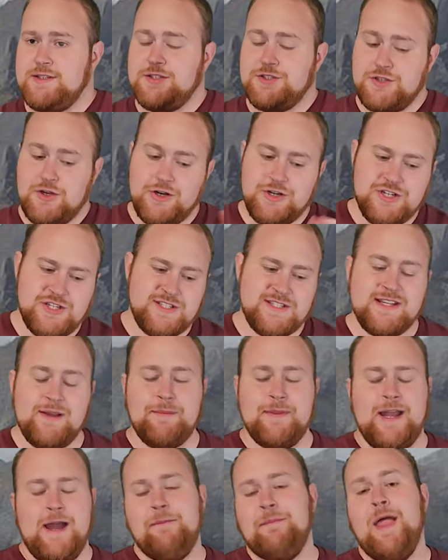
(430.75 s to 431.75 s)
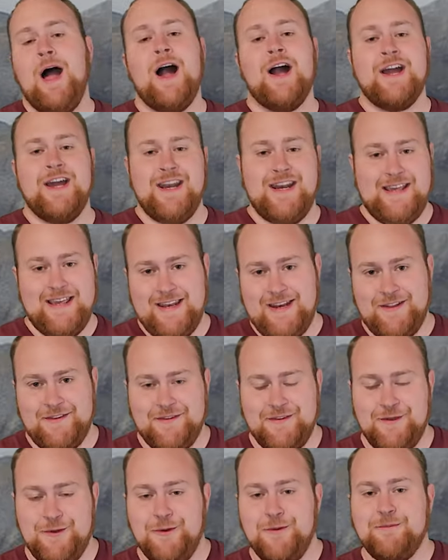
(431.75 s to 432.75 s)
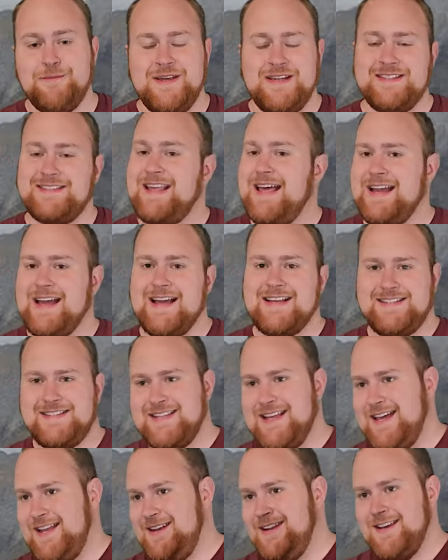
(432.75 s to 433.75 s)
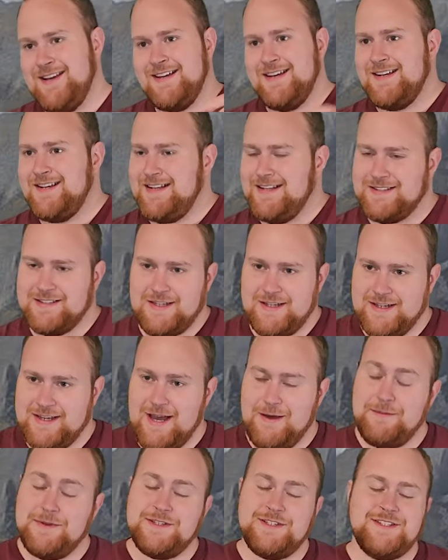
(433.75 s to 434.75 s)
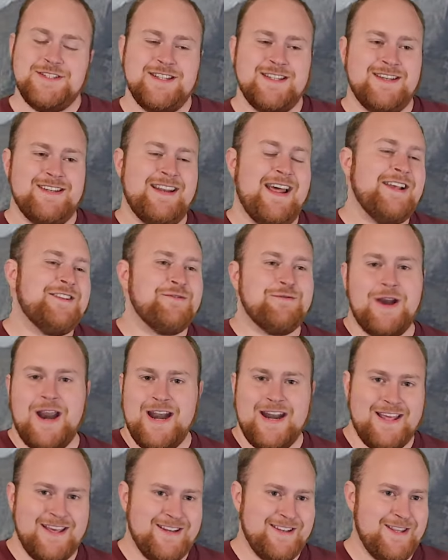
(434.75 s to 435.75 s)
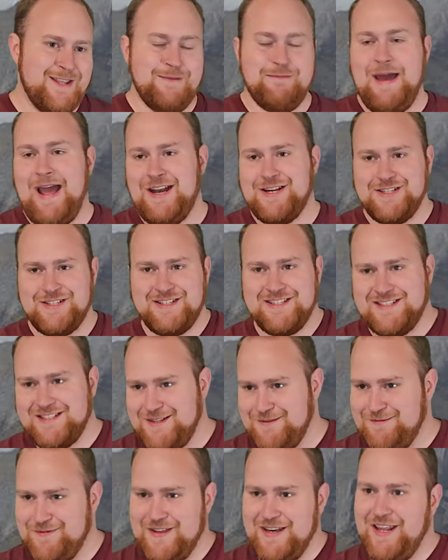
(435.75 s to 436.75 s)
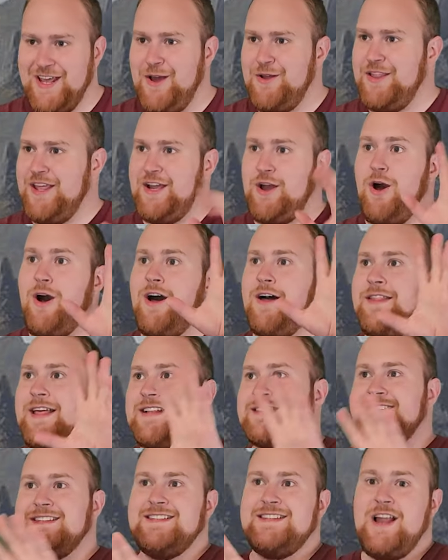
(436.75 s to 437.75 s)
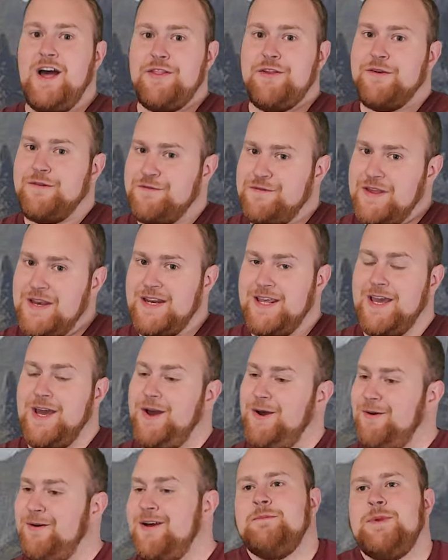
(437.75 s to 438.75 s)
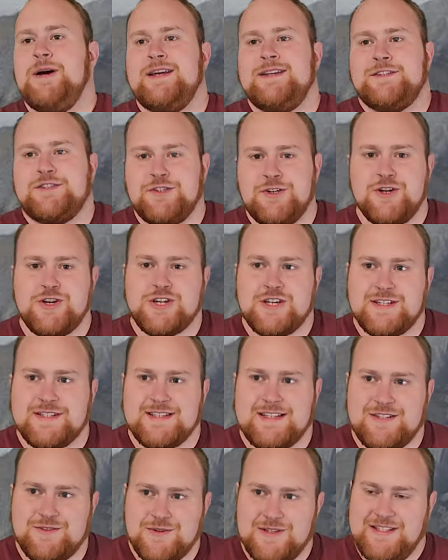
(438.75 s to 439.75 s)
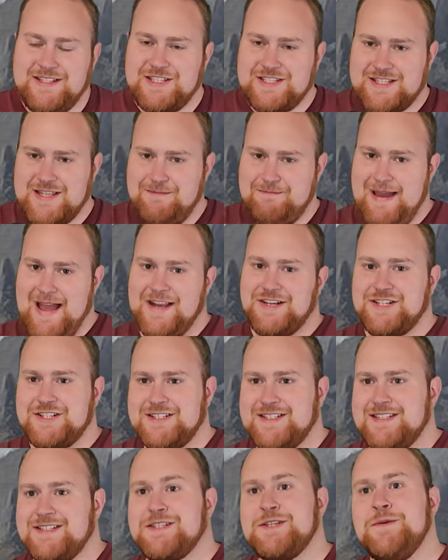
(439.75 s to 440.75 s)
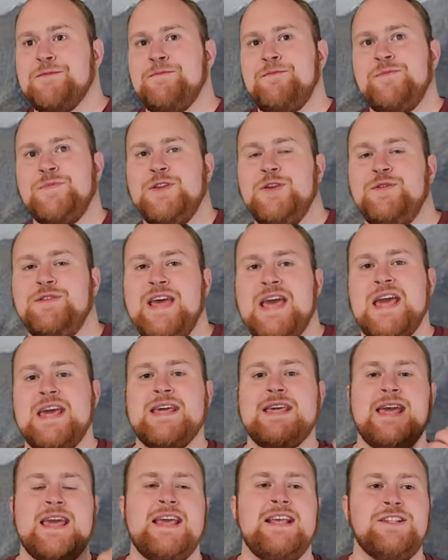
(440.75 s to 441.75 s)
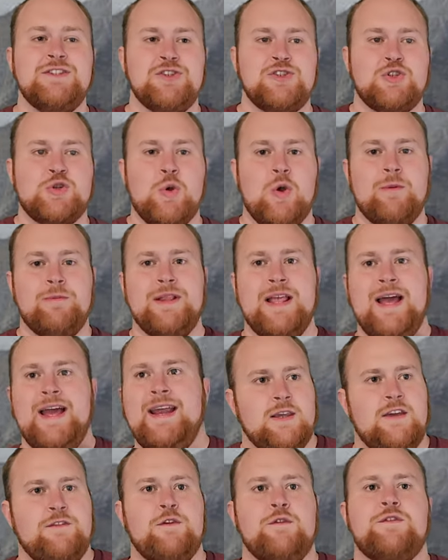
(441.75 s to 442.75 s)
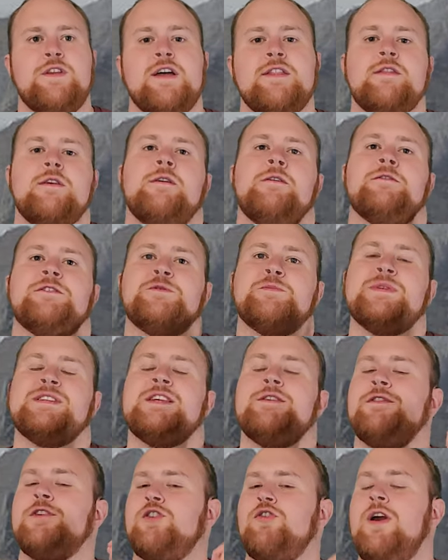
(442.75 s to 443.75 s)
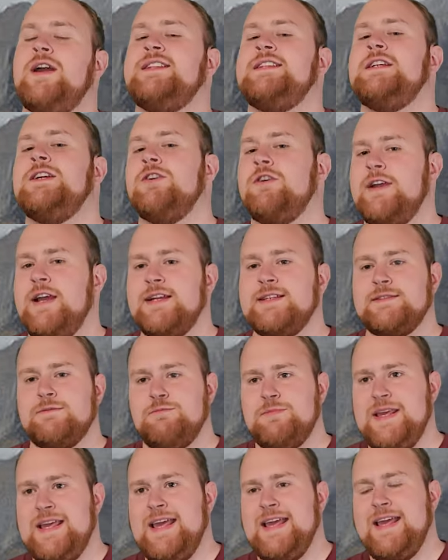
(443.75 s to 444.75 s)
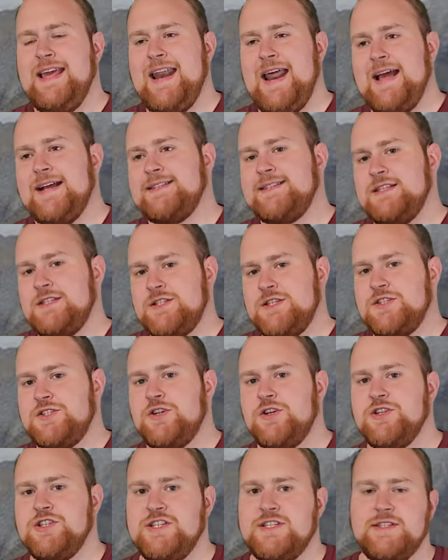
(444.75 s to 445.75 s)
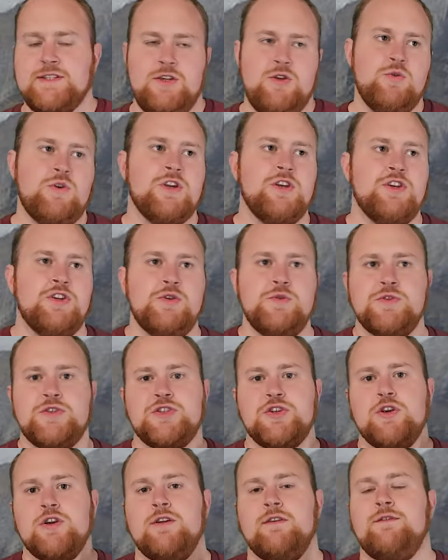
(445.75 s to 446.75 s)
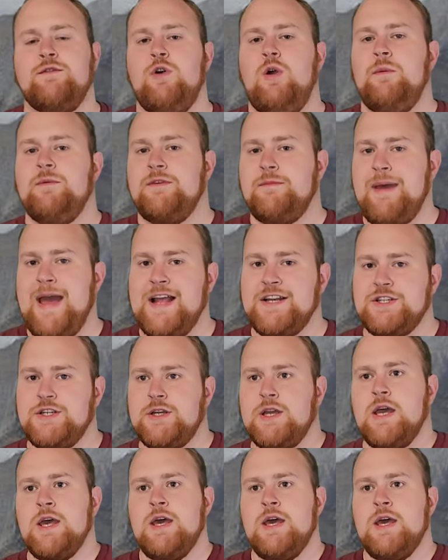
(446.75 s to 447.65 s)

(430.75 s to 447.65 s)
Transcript: Surge is something I'm not going to get into, because like I said, it's going to come into the Knights Radiant, the magic system video, like, oh, that's another video. But Surges is really just the magic system you take in Stormlight. If you've done the specific criteria to get access to Surges, you can do certain forms of magic.